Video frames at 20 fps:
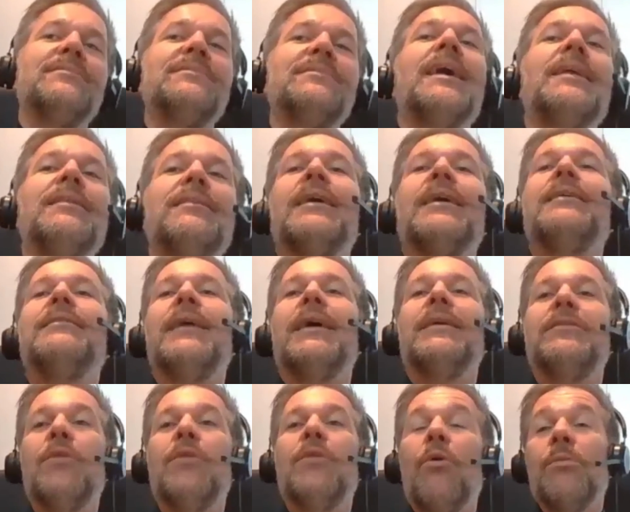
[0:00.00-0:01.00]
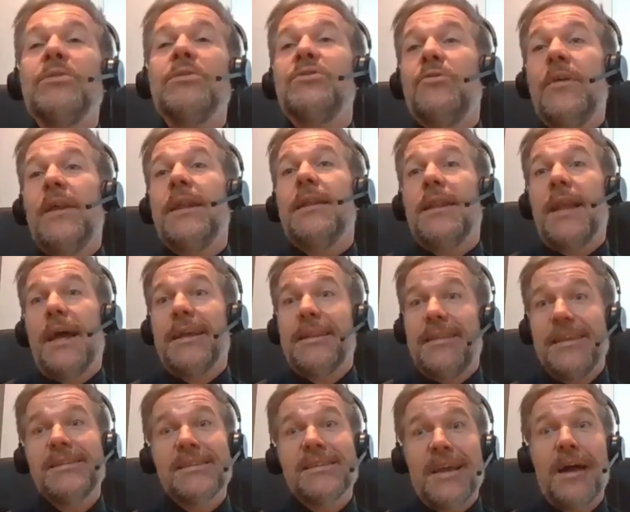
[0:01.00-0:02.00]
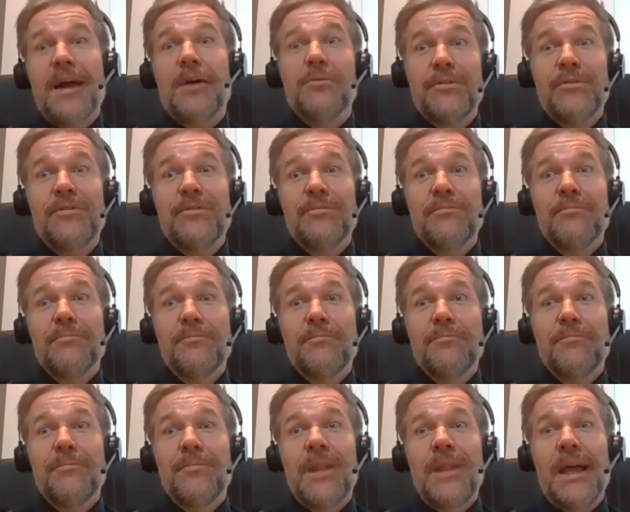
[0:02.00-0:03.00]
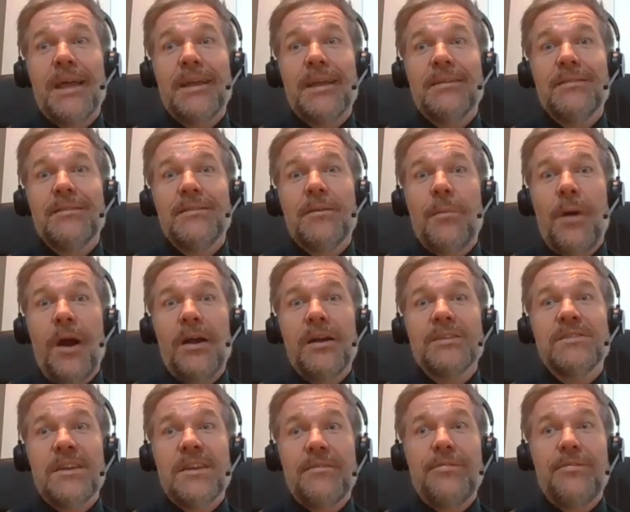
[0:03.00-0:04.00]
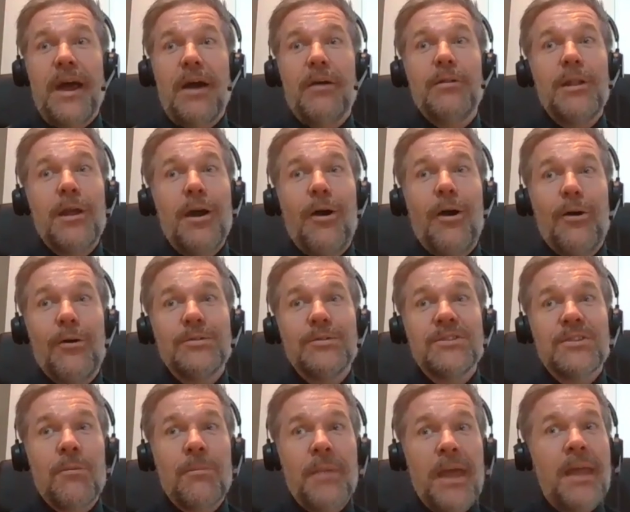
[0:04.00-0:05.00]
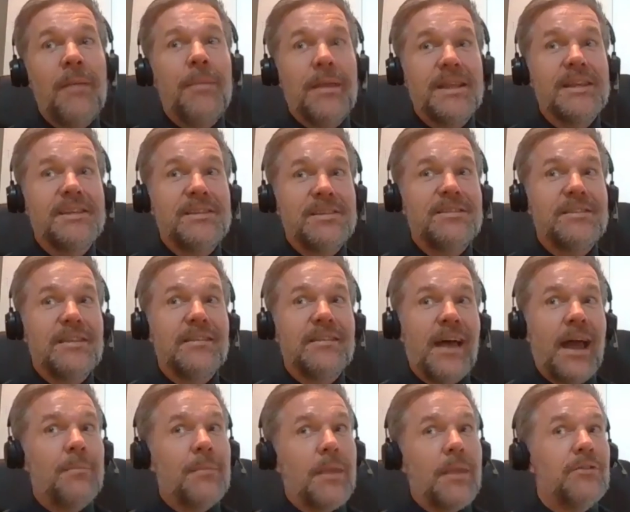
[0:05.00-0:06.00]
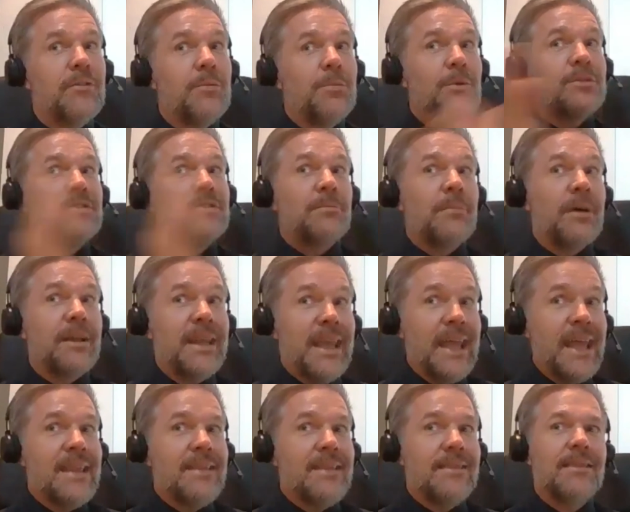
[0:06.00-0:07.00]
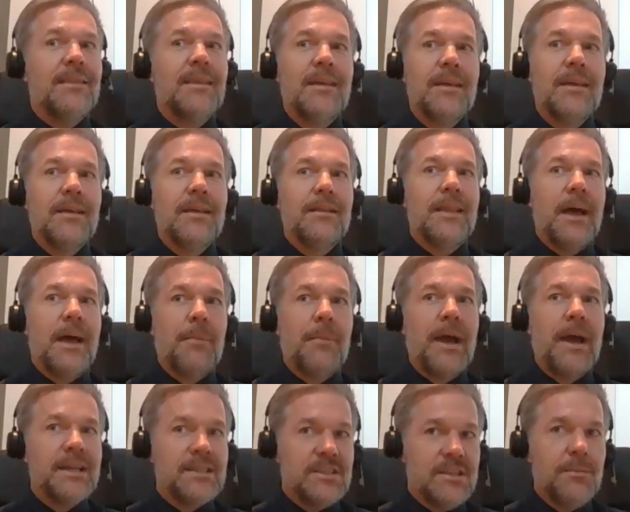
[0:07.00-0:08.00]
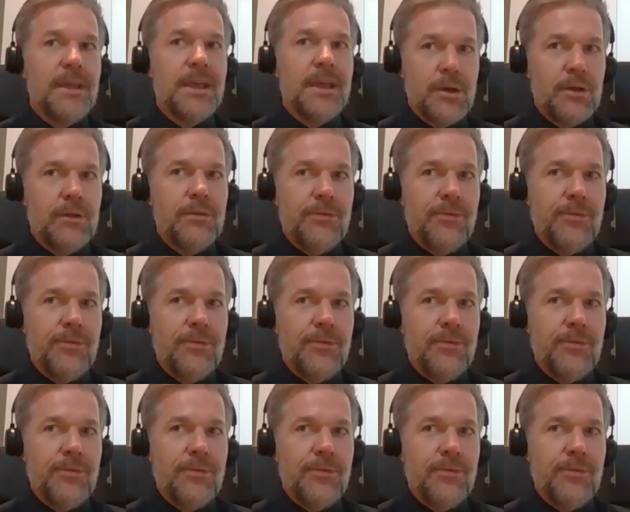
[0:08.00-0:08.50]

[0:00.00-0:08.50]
they almost treat it like a discount. Like, the markets have now low, so maybe this is the time now to put some money in. That might actually be a good